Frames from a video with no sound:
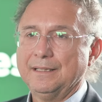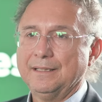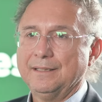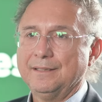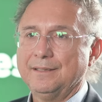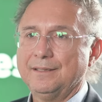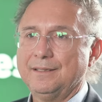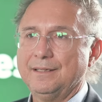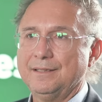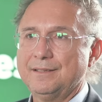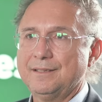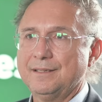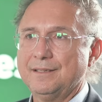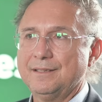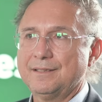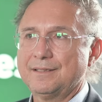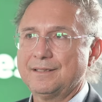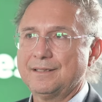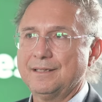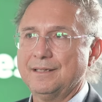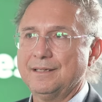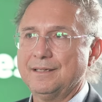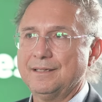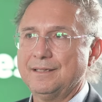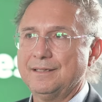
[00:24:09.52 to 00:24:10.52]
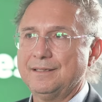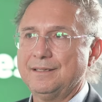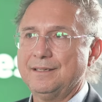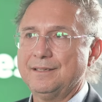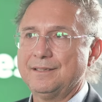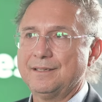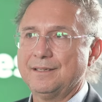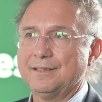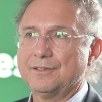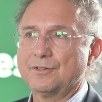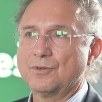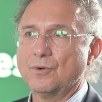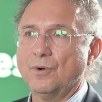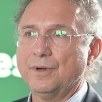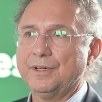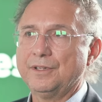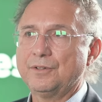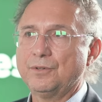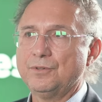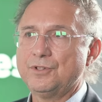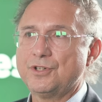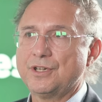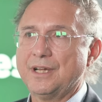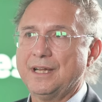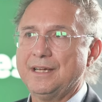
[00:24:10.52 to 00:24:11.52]
This is going
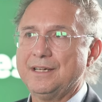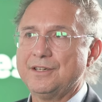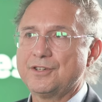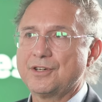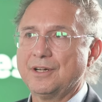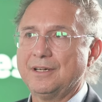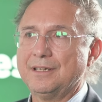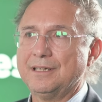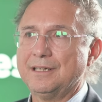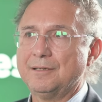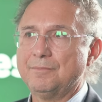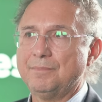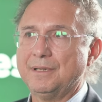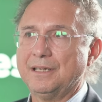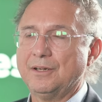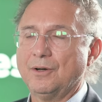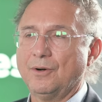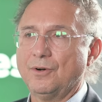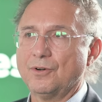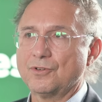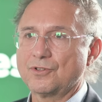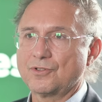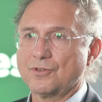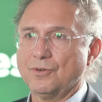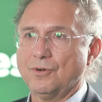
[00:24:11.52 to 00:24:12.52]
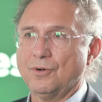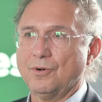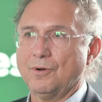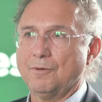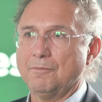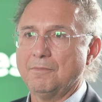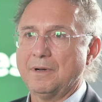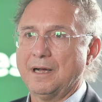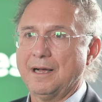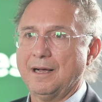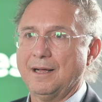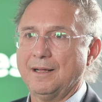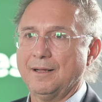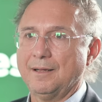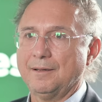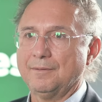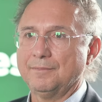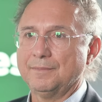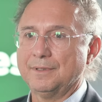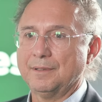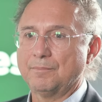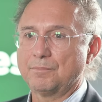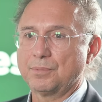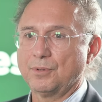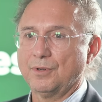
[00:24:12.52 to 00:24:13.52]
to change a little bit also
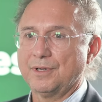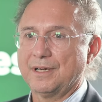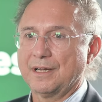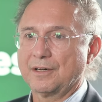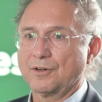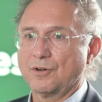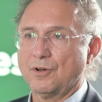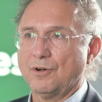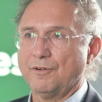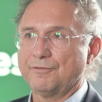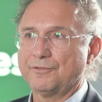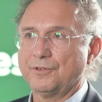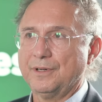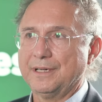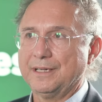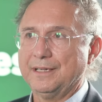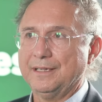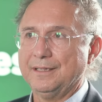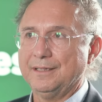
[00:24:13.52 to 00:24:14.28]
the product offering in